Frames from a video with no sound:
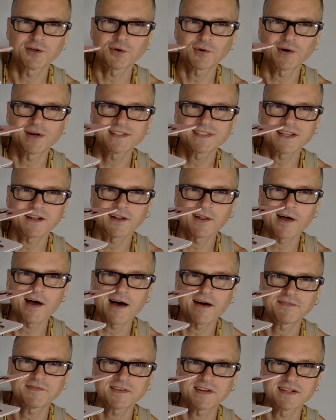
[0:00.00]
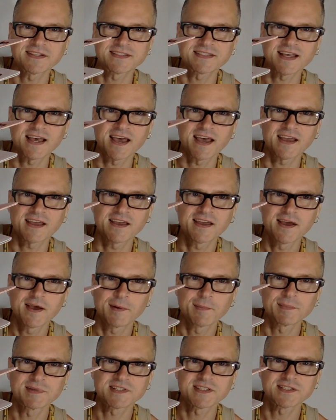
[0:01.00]
toys, it'll often say
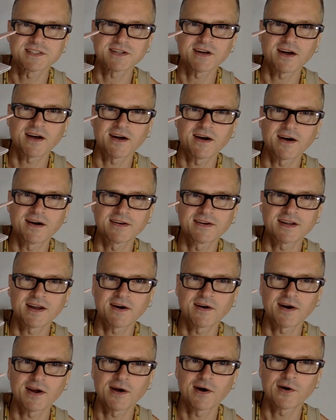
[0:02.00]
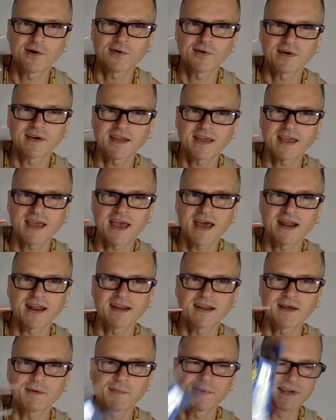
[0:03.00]
Mississauga, Ontario,
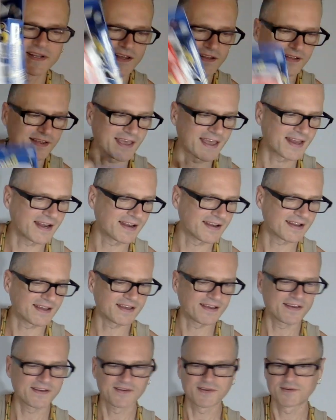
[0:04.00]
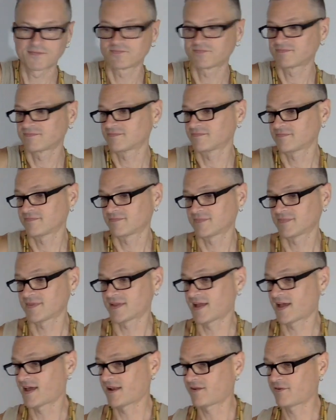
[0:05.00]
Canada, Mattel Canada.
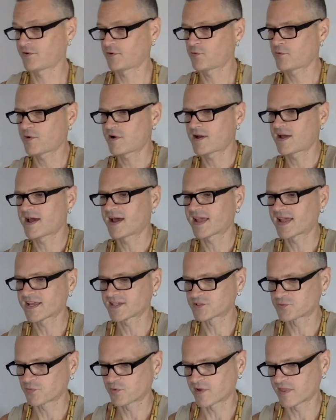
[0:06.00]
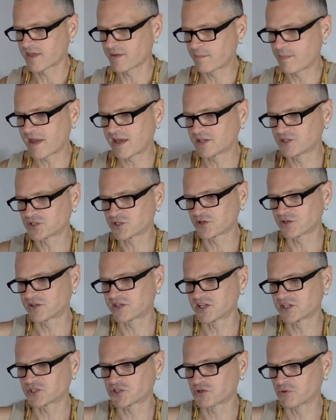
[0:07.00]
I don't know why. I guess we're the major
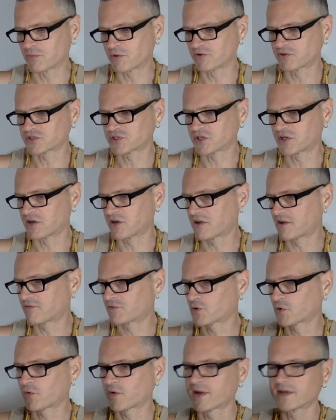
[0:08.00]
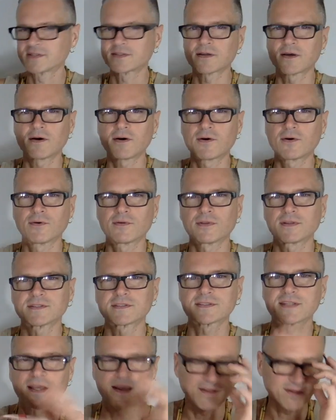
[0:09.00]
distribution of toys. Oh,
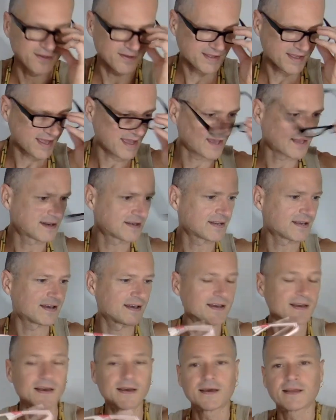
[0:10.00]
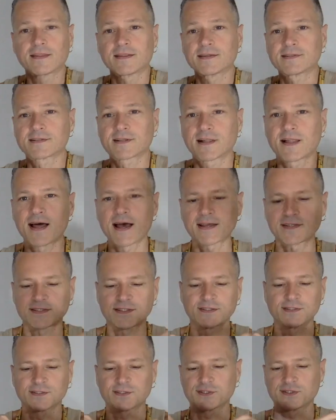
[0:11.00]
let's take a look at uh, these
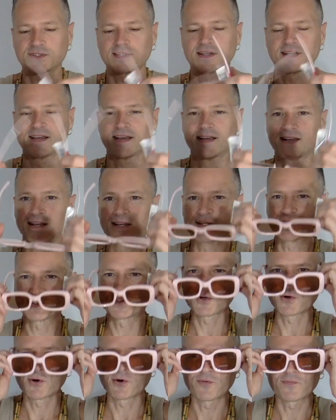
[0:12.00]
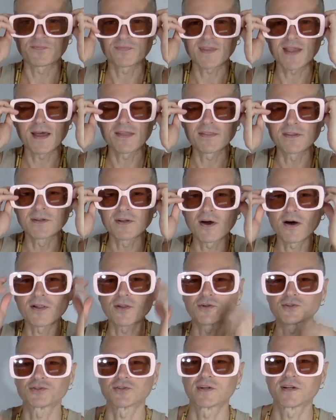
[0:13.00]
glasses. So at the
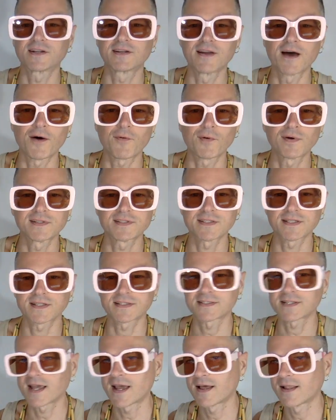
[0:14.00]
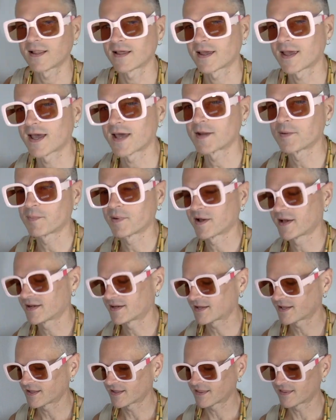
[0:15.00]
Dollar Tree, not one six scale again,
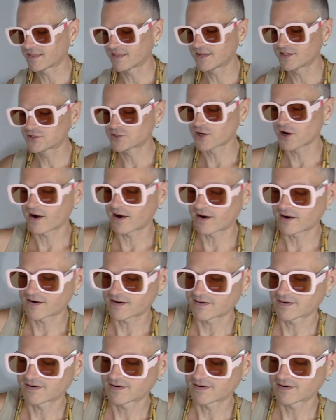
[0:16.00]
but these are